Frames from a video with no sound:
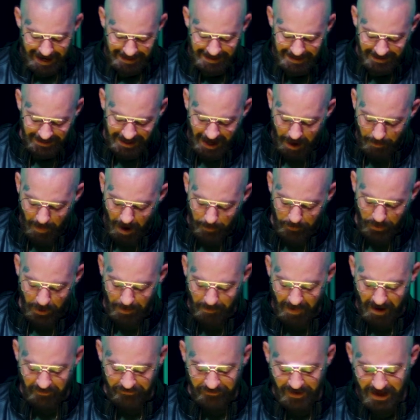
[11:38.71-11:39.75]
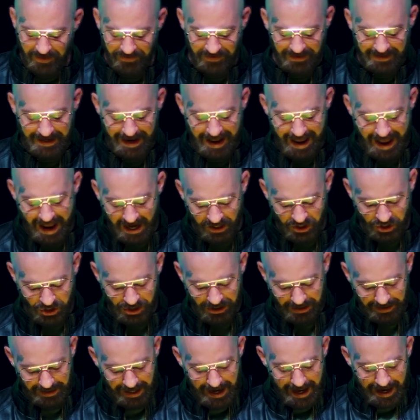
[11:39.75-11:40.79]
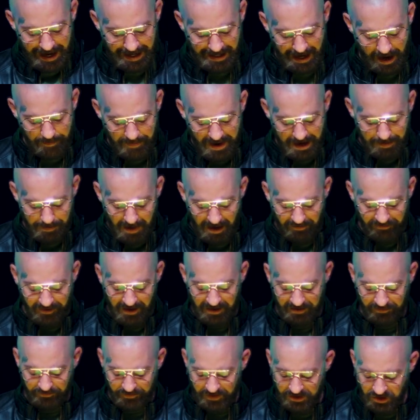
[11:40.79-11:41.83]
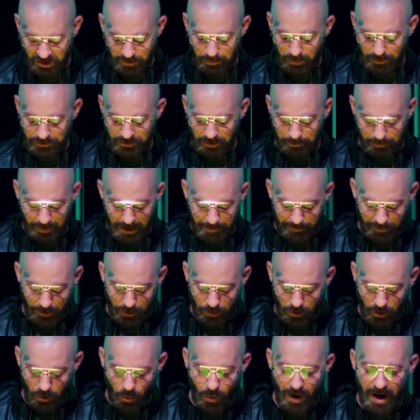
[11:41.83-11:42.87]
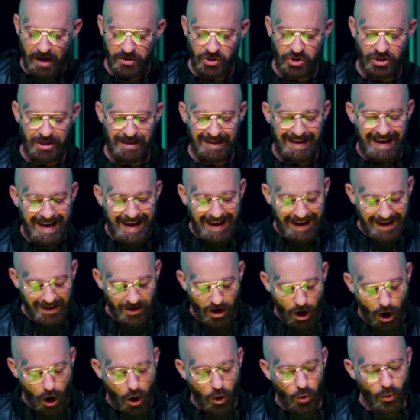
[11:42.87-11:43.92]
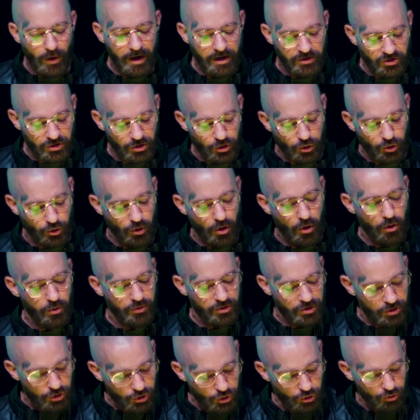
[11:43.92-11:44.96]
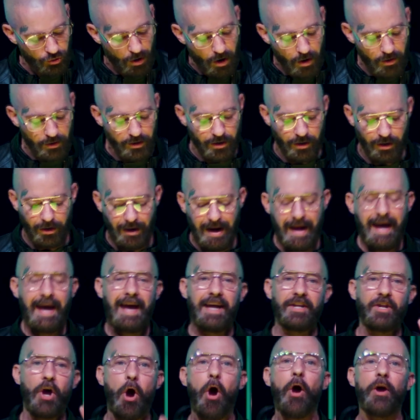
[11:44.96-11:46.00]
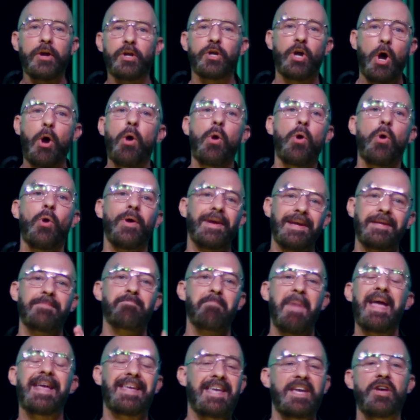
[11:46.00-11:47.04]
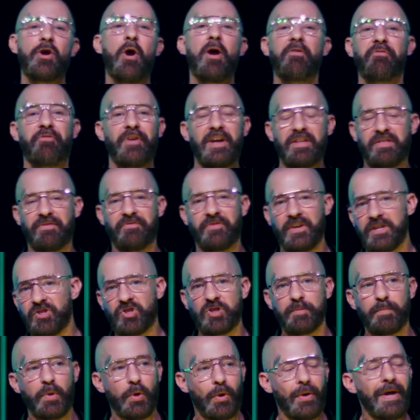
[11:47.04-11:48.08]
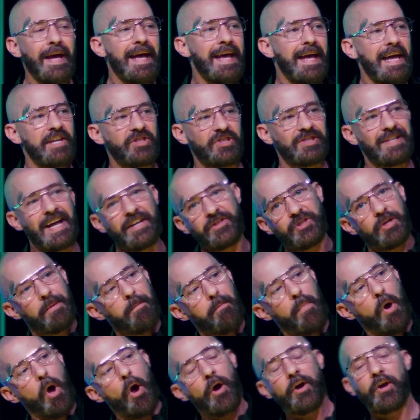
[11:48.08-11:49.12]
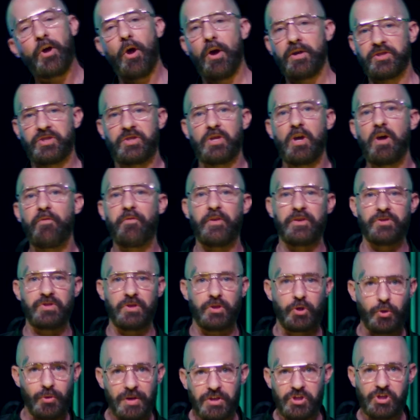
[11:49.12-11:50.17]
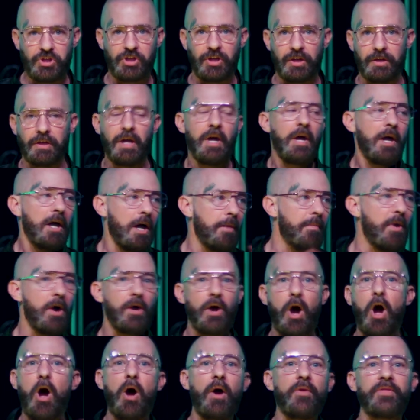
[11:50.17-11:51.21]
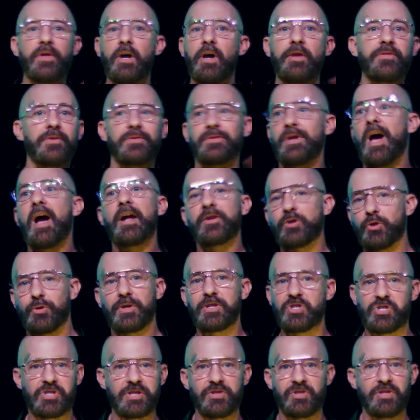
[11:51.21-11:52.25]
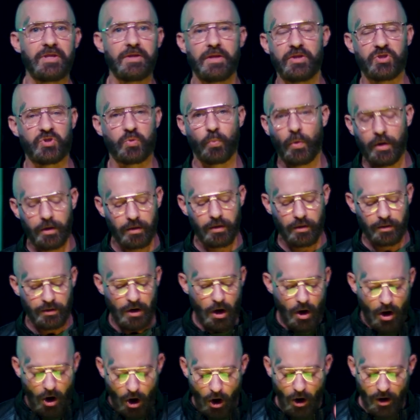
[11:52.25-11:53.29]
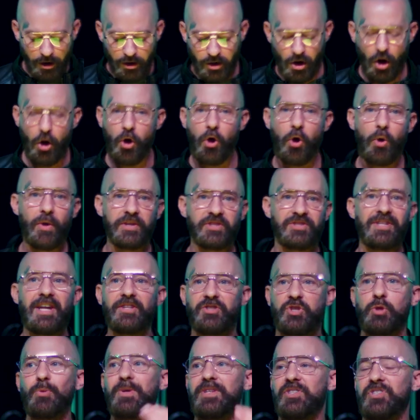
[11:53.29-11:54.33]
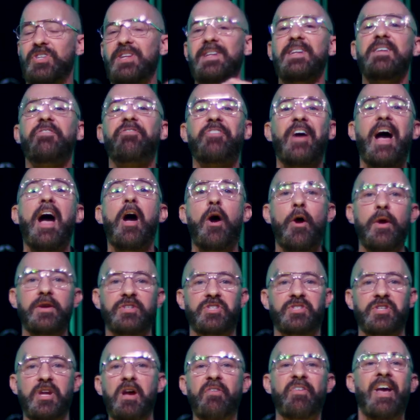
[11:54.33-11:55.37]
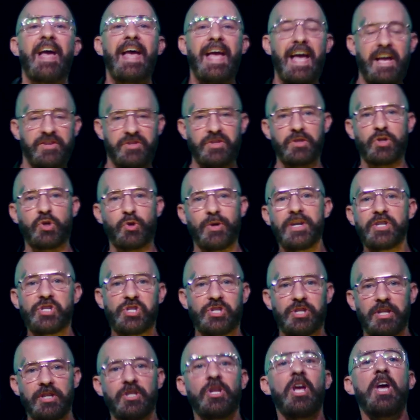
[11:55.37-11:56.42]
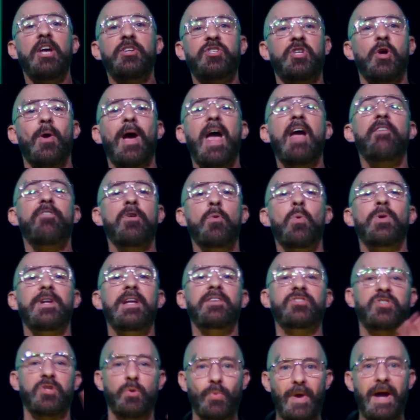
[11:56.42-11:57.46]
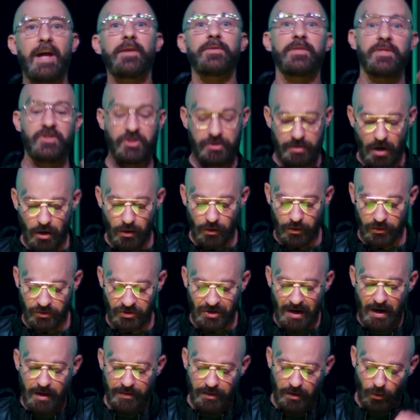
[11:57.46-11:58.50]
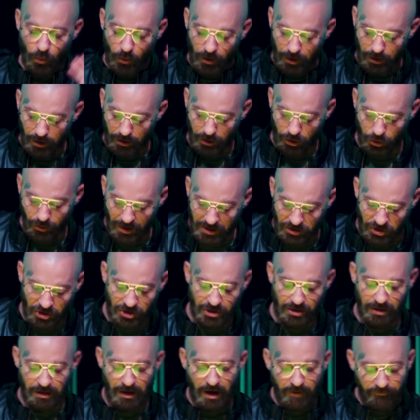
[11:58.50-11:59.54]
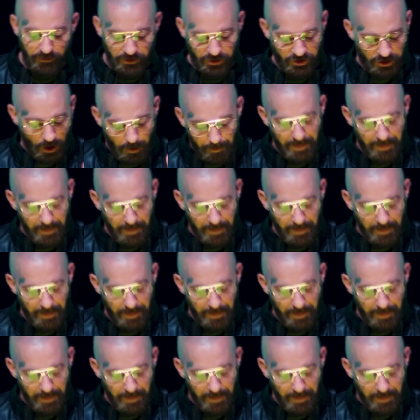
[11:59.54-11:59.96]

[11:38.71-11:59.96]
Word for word: anytime I put my faith into action and I make my faith visible to people who are watching, it always grows stronger. And our goal in making our faith visible is not to mark our ourselves as a Christian among all the other non Christians in this world. Our goal is not to identify ourselves as a Christian so everyone else around us knows that we're a Christian. For so